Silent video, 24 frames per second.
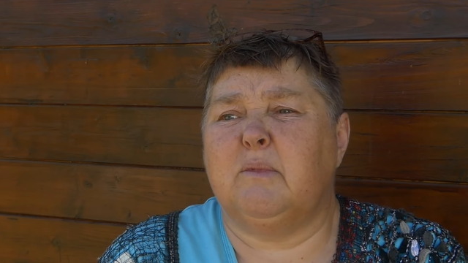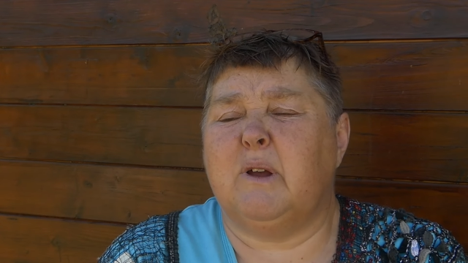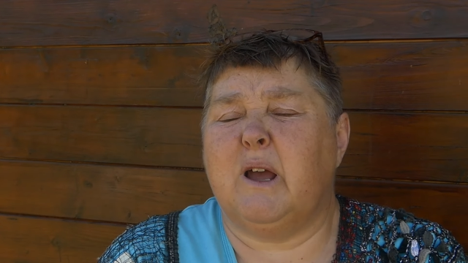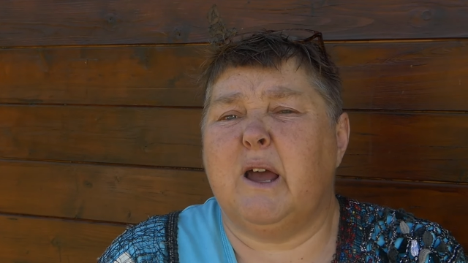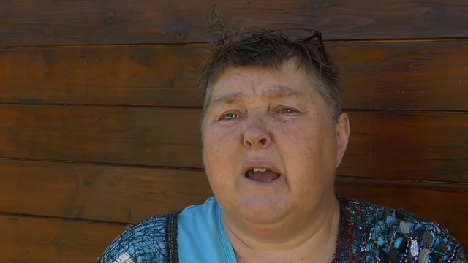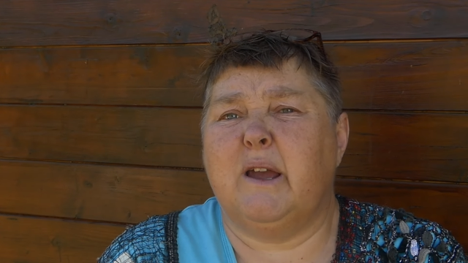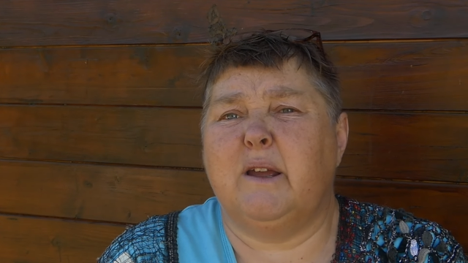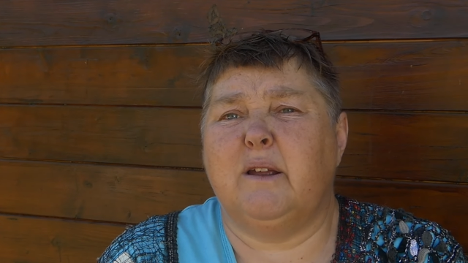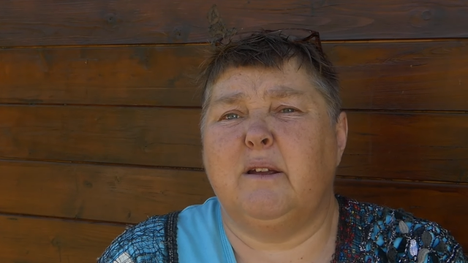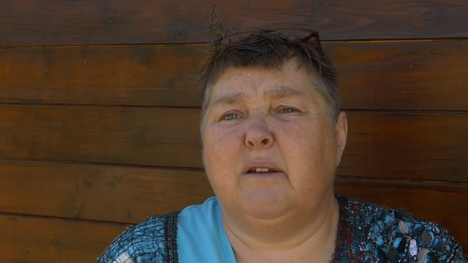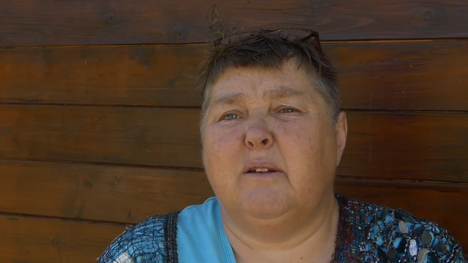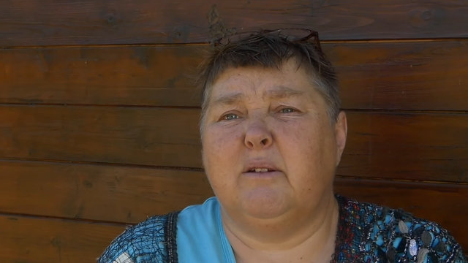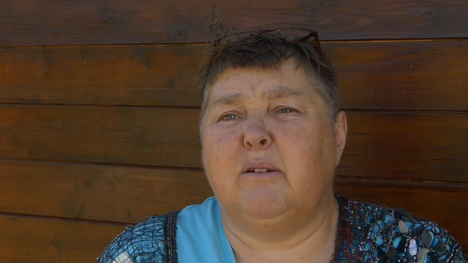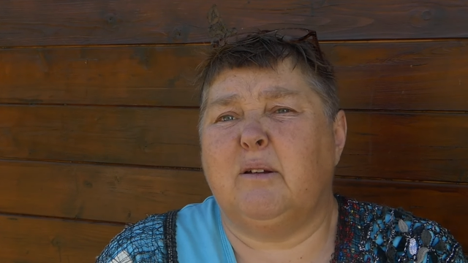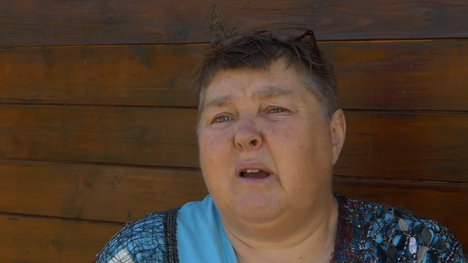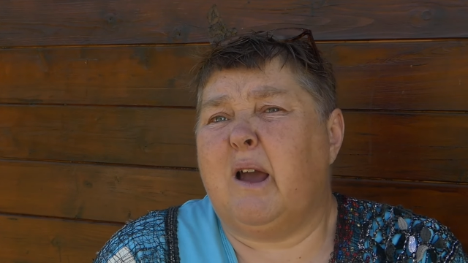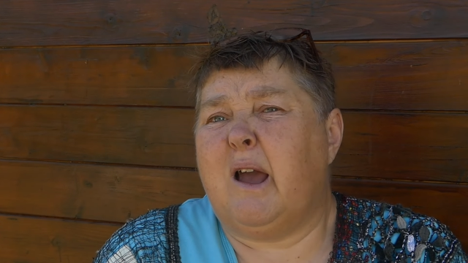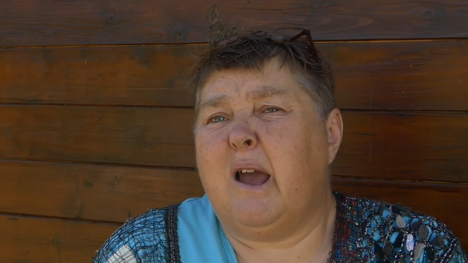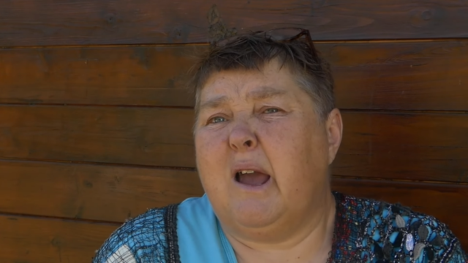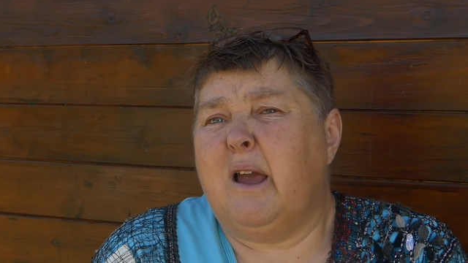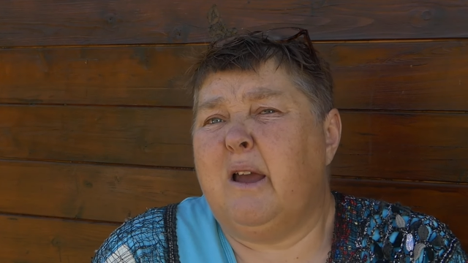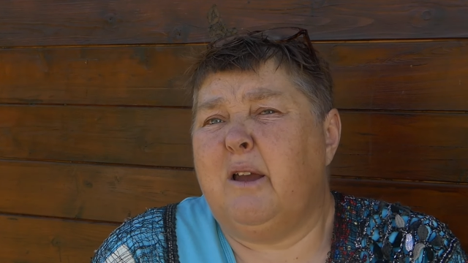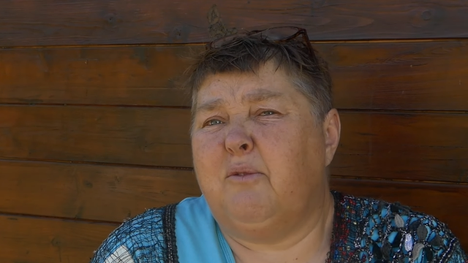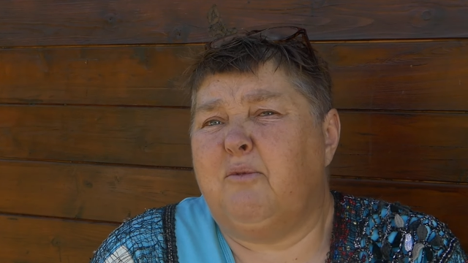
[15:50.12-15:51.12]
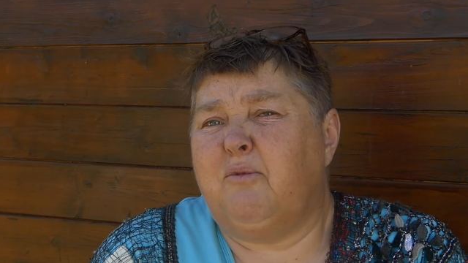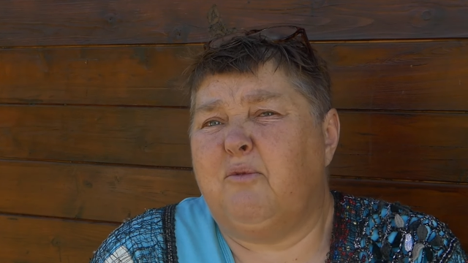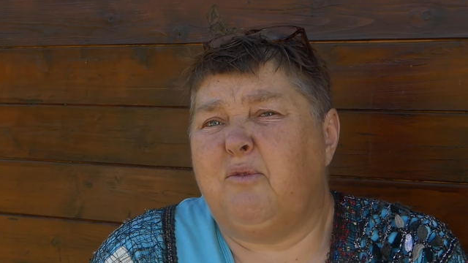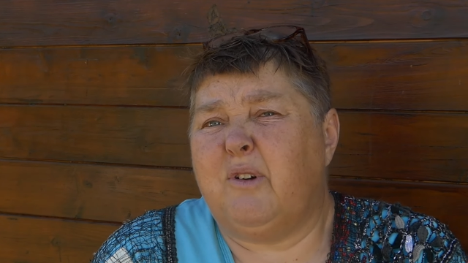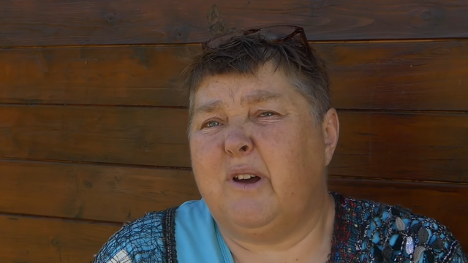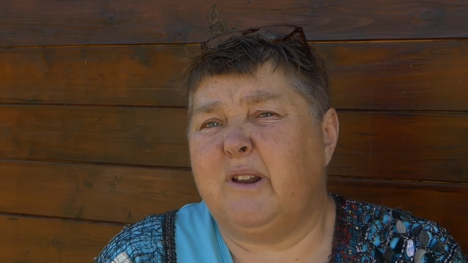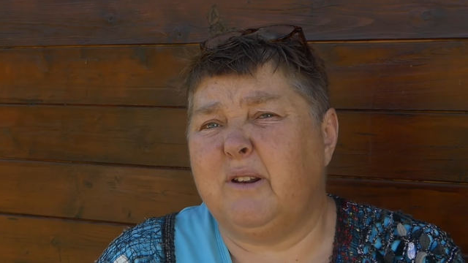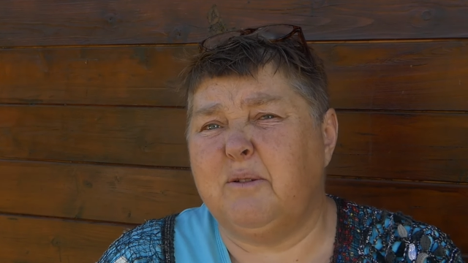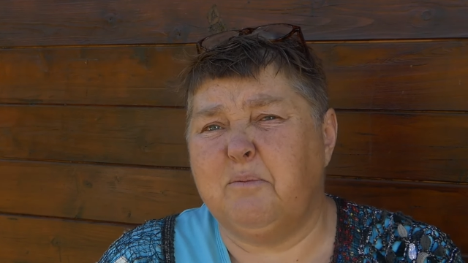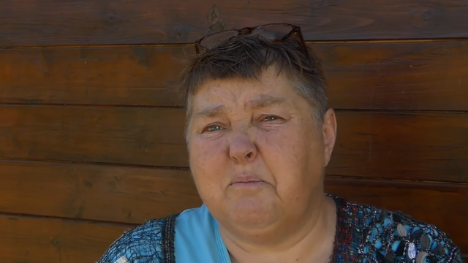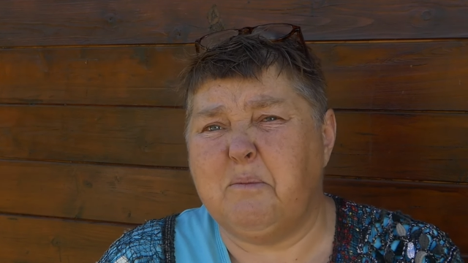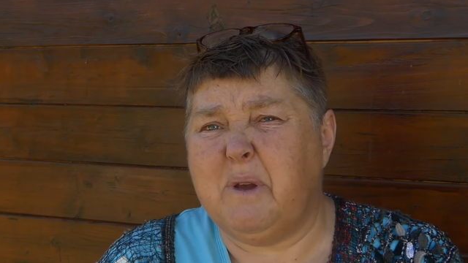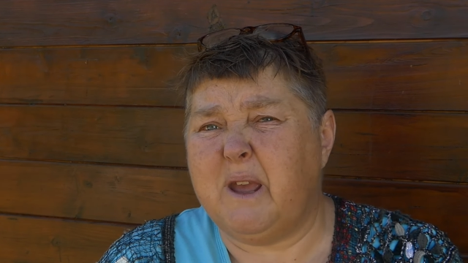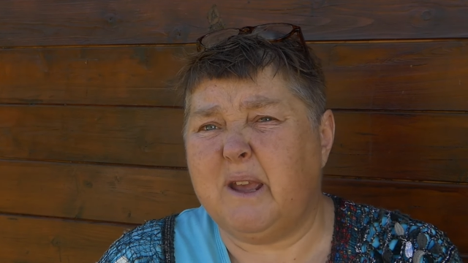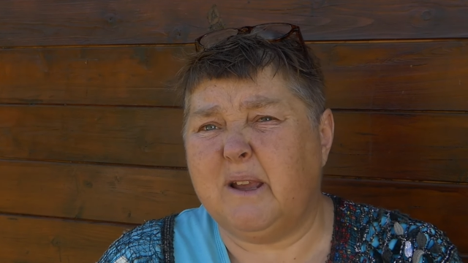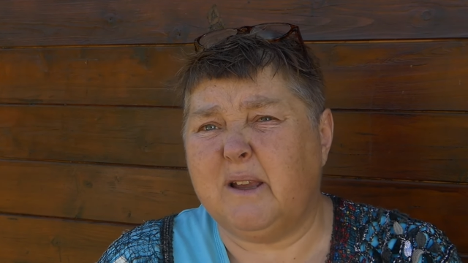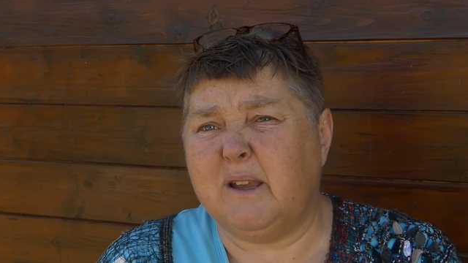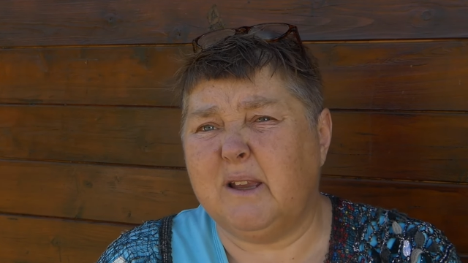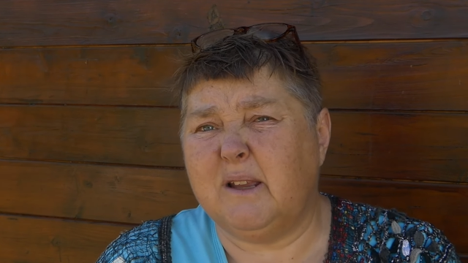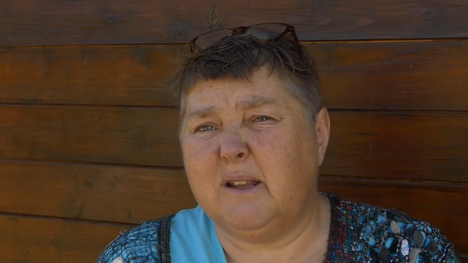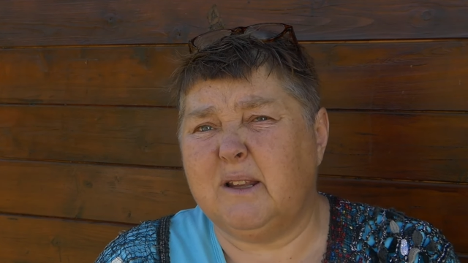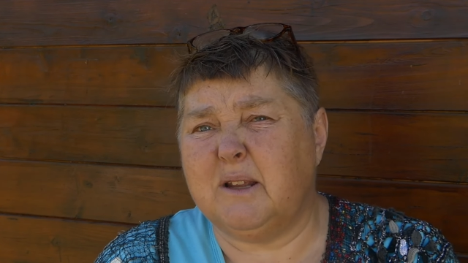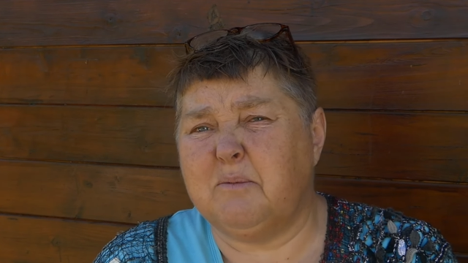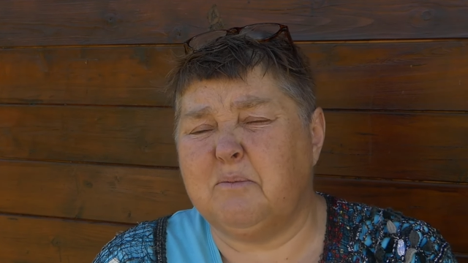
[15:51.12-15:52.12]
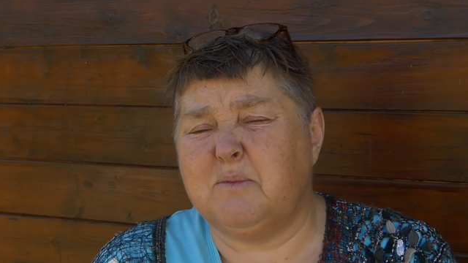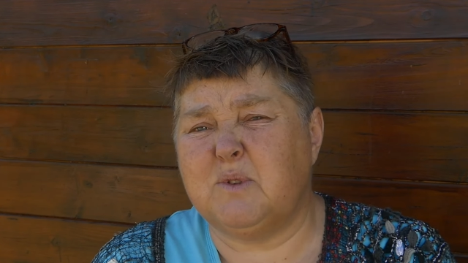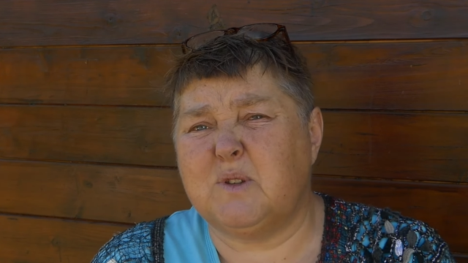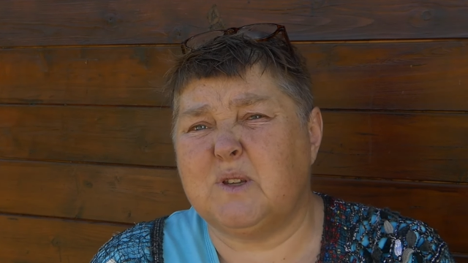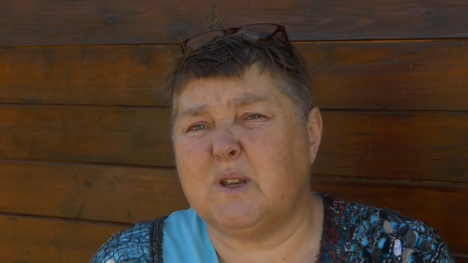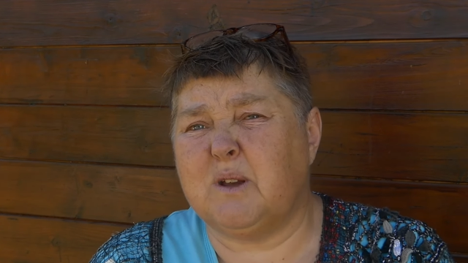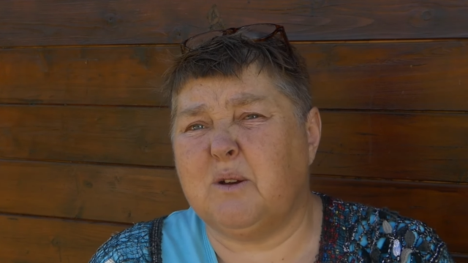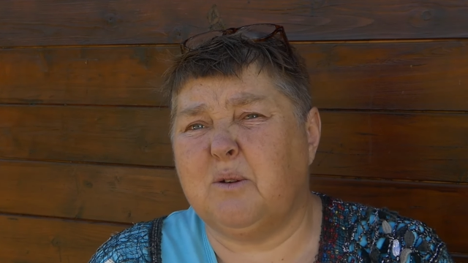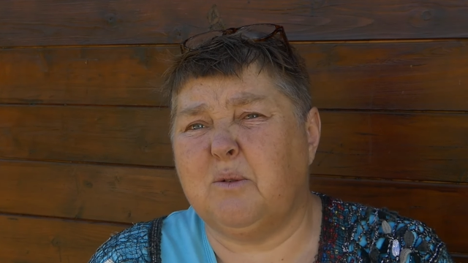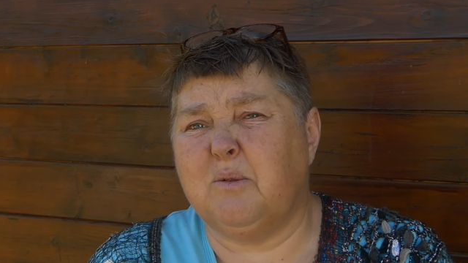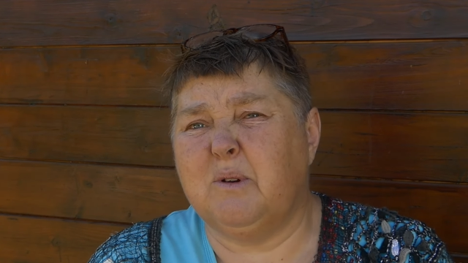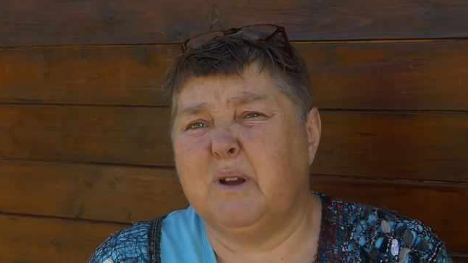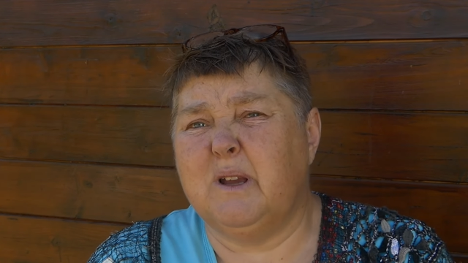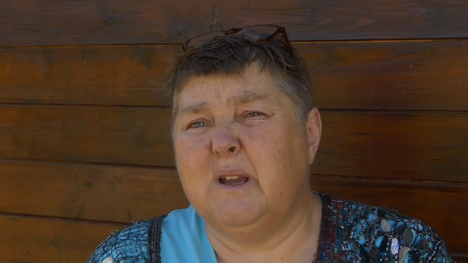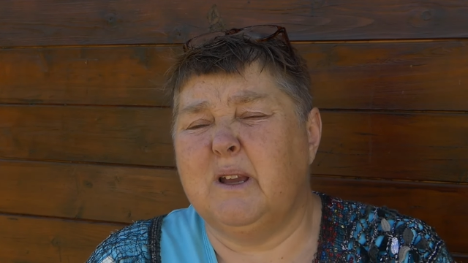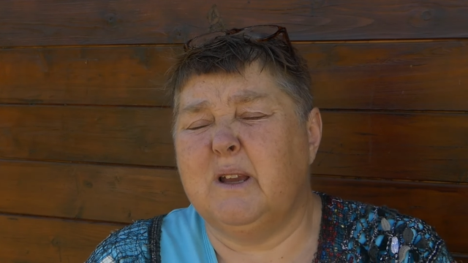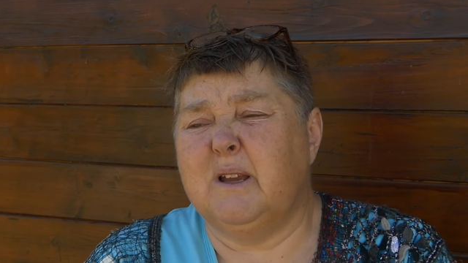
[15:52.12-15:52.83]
I have fun making them, so